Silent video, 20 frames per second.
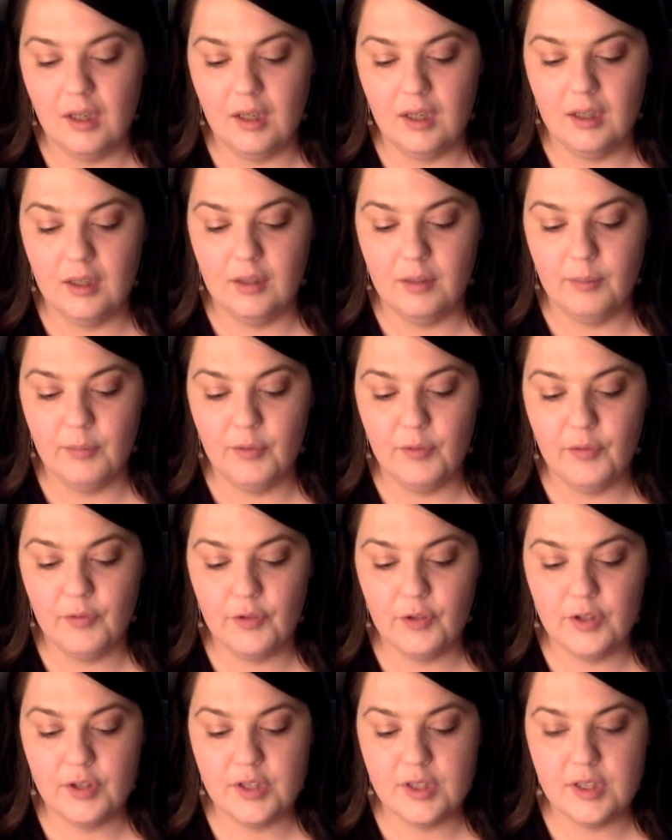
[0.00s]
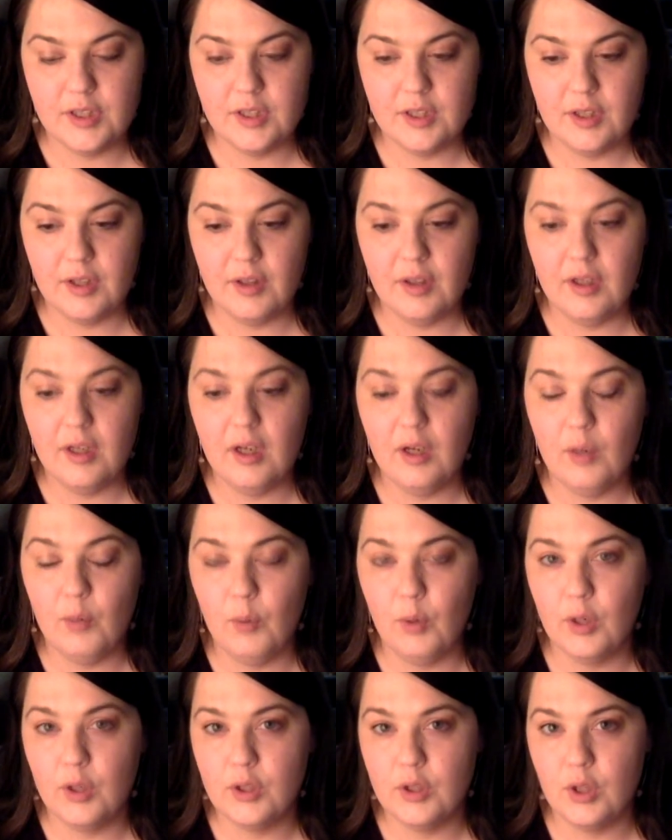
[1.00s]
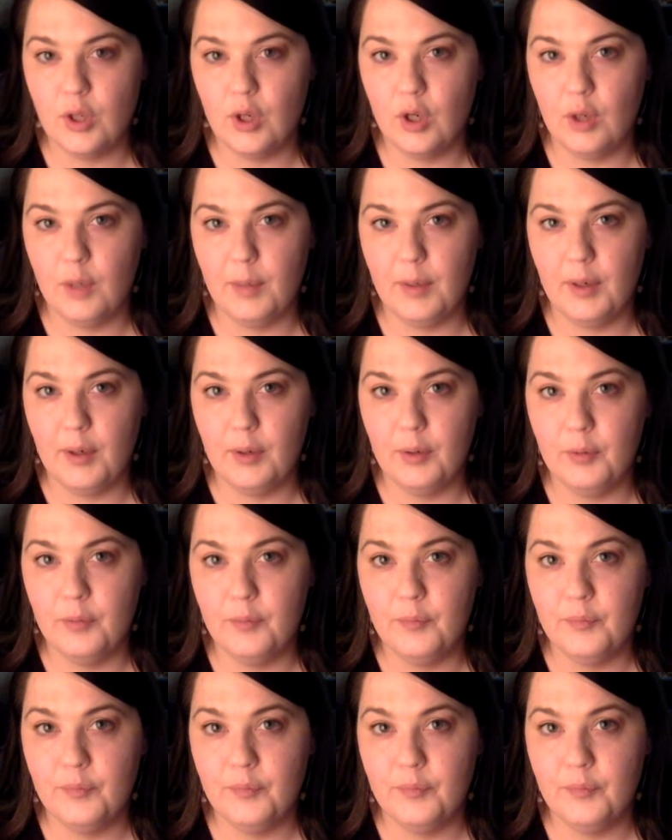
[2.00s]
The first thing I want to talk about